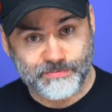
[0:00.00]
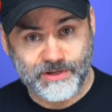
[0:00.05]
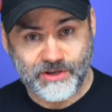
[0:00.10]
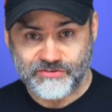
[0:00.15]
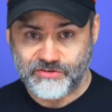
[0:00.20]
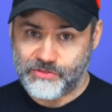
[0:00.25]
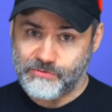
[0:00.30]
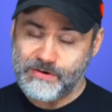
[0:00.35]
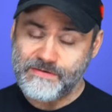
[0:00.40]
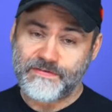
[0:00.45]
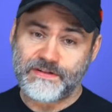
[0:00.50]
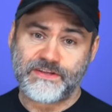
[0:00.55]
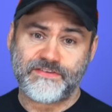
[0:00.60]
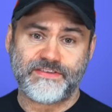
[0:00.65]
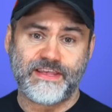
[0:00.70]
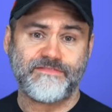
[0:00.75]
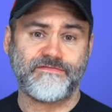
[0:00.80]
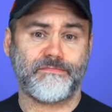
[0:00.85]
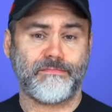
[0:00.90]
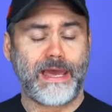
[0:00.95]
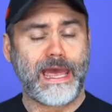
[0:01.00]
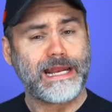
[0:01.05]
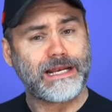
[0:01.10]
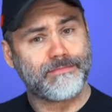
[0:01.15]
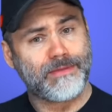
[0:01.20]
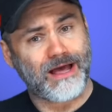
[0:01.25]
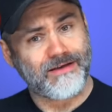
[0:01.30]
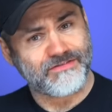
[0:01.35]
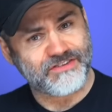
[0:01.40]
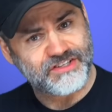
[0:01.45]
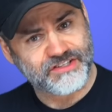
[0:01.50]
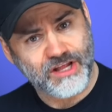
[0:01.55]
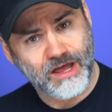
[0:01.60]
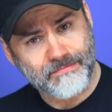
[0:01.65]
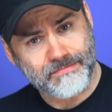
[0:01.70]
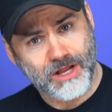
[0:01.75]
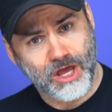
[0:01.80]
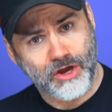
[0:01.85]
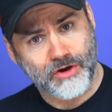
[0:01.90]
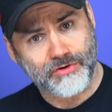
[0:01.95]
Because a three fifty-seven Magnum out of a
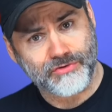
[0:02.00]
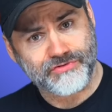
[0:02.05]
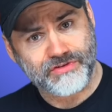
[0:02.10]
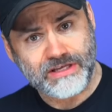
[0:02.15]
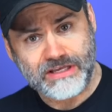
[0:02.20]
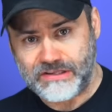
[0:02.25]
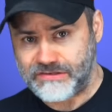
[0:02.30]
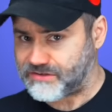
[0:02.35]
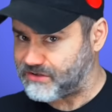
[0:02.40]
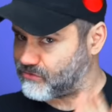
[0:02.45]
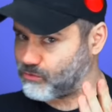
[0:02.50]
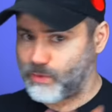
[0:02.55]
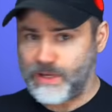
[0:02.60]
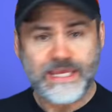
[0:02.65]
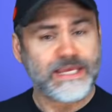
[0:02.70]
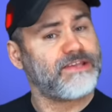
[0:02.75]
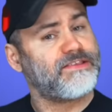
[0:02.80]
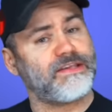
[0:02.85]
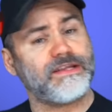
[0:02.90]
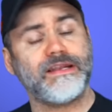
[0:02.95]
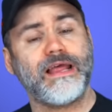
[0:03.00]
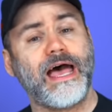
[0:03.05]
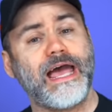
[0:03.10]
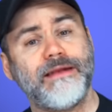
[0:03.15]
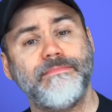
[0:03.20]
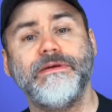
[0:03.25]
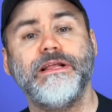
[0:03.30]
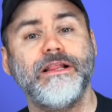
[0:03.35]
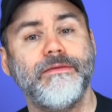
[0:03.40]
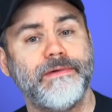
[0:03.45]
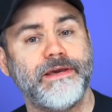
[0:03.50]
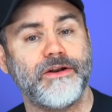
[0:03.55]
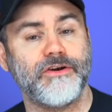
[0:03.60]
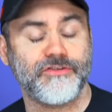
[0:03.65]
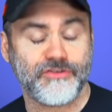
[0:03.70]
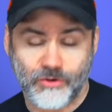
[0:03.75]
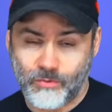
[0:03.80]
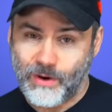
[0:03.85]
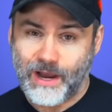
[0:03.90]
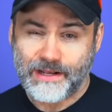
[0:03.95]
snub nose is as weak as a nine millimeter,
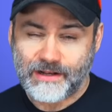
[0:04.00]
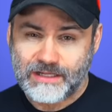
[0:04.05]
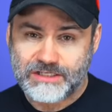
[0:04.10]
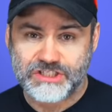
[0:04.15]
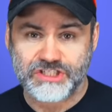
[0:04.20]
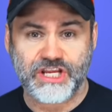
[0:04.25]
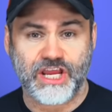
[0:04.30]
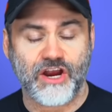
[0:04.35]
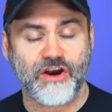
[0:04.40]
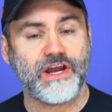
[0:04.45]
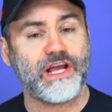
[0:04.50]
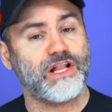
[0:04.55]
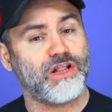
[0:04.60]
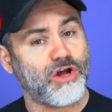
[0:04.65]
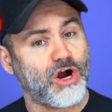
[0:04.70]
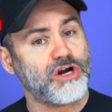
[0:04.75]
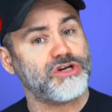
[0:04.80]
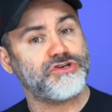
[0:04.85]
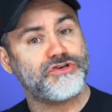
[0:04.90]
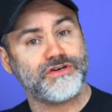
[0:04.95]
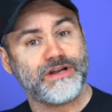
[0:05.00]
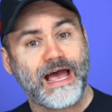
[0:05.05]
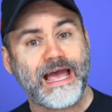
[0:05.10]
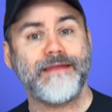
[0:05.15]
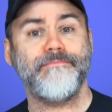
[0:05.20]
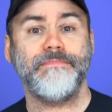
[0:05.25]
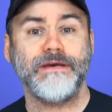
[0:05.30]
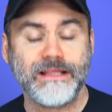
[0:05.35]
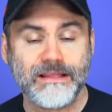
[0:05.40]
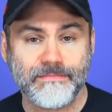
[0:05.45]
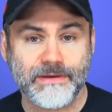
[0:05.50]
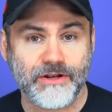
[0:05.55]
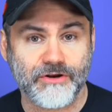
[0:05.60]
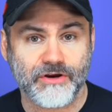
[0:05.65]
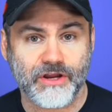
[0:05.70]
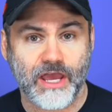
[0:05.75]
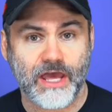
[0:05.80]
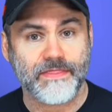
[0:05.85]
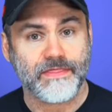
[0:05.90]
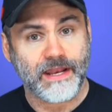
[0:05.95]
so why not just carry a larger nine
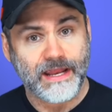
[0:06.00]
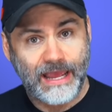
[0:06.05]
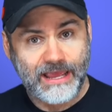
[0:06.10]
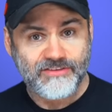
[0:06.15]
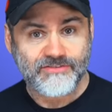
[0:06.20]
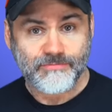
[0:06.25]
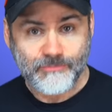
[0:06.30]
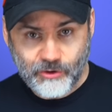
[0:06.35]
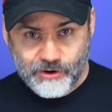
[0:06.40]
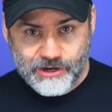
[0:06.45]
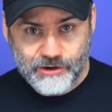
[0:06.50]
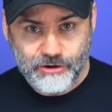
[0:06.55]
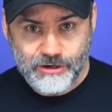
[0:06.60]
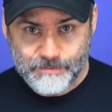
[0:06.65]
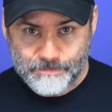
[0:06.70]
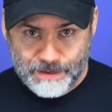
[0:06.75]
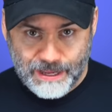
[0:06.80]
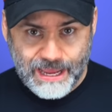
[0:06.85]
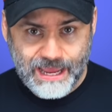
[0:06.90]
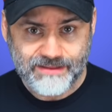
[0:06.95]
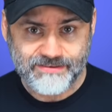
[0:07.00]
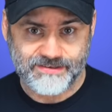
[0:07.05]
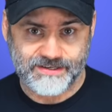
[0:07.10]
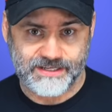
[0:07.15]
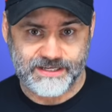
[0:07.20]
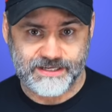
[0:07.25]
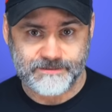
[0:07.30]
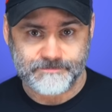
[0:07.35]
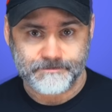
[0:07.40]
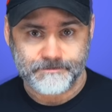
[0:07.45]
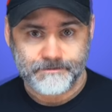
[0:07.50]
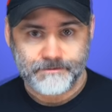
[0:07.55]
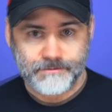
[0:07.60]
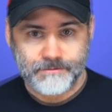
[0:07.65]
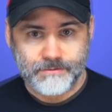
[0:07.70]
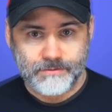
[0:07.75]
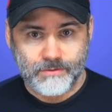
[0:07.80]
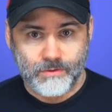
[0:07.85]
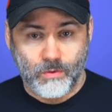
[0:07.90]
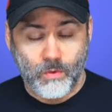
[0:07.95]
millimeter gun that has greater capacity?
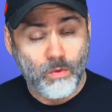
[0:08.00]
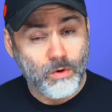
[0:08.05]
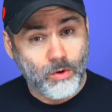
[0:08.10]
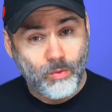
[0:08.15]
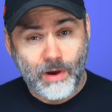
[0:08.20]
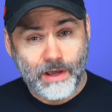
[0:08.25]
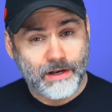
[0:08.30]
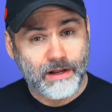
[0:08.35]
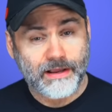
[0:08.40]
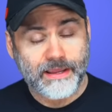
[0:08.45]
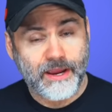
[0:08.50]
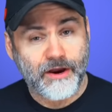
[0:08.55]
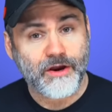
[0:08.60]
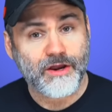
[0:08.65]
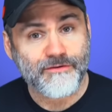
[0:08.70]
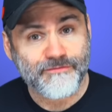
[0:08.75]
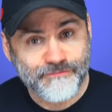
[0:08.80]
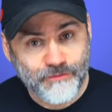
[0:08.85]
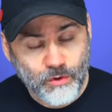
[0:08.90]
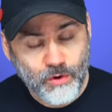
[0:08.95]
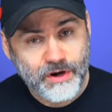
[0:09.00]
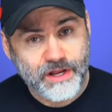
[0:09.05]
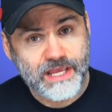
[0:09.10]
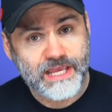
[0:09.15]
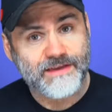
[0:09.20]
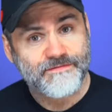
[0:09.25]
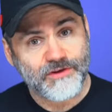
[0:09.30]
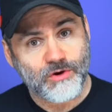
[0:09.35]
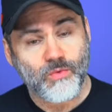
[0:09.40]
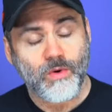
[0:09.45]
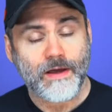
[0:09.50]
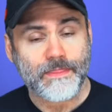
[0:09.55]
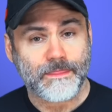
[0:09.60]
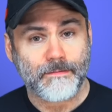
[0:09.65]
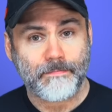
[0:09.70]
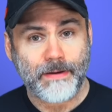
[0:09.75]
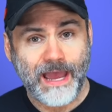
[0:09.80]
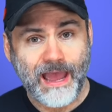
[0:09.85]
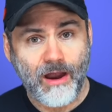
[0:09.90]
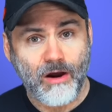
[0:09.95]
Or why not carry a forty if you want
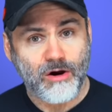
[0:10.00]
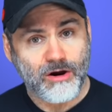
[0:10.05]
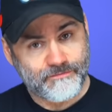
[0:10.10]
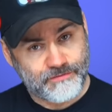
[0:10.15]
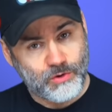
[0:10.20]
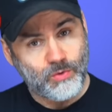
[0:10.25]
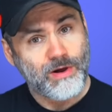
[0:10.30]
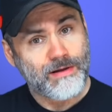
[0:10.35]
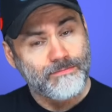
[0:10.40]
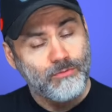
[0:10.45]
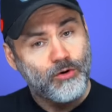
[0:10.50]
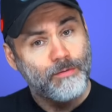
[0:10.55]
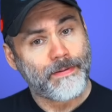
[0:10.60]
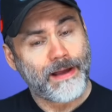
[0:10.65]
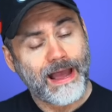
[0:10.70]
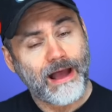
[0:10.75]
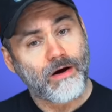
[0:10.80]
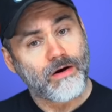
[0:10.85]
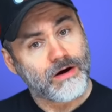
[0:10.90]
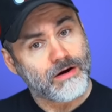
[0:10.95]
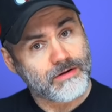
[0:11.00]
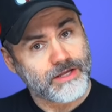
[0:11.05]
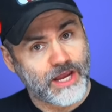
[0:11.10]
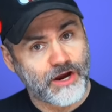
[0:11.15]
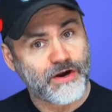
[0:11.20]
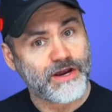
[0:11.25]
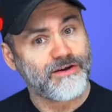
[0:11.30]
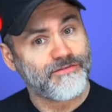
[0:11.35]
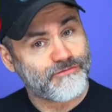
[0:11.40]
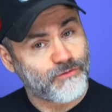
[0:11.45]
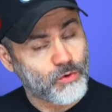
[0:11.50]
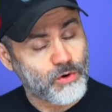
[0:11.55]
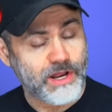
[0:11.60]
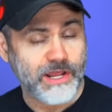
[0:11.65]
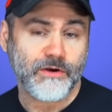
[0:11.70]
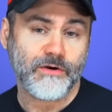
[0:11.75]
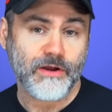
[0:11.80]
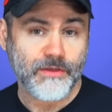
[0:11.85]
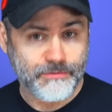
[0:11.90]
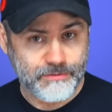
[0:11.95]
the power? If you want more power, carry a
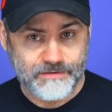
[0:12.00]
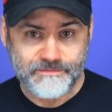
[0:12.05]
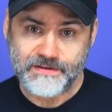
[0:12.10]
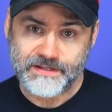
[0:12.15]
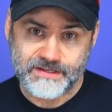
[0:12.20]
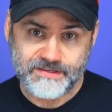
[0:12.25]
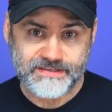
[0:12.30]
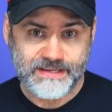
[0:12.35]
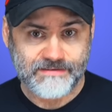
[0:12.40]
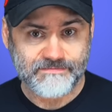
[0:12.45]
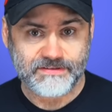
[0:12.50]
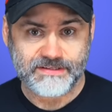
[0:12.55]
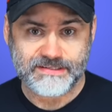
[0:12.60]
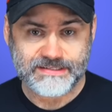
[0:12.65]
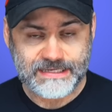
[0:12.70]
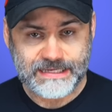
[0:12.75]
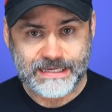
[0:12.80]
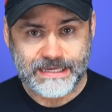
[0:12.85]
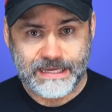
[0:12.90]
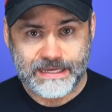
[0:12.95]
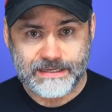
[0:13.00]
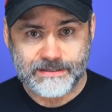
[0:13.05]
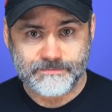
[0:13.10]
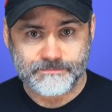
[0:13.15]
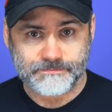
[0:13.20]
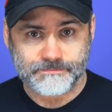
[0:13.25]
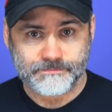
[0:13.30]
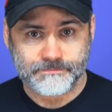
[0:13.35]
forty or a three fifty-seven SIG.